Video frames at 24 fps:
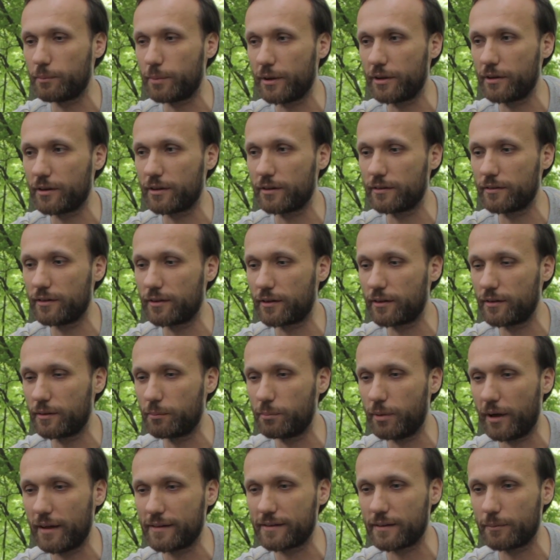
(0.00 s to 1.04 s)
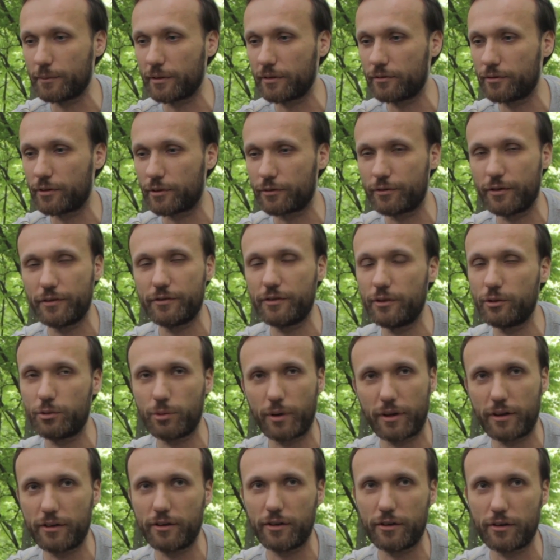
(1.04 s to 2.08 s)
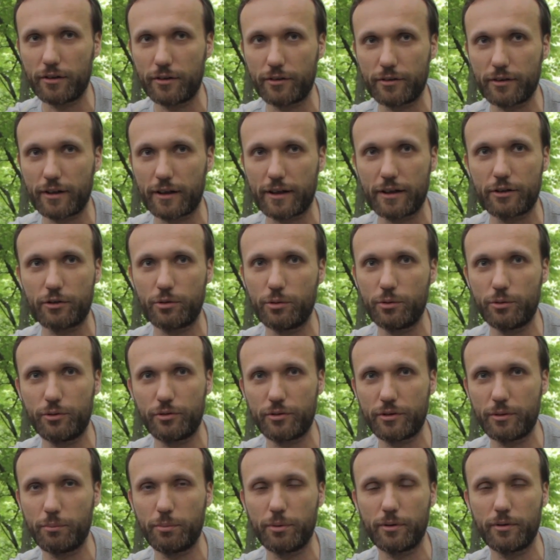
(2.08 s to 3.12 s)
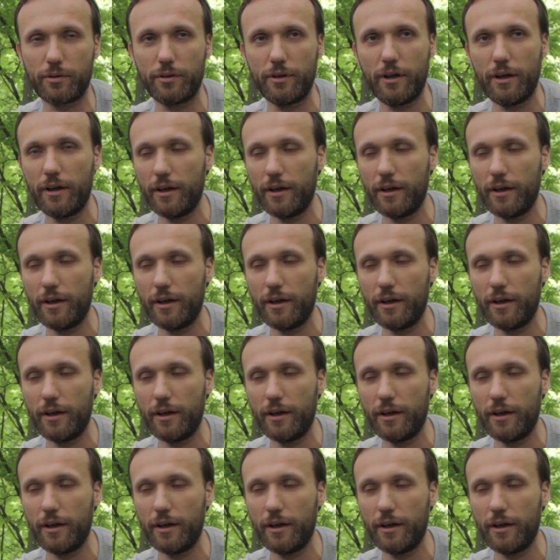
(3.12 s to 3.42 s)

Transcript: But you can literally buy something for $15-$20, like a simple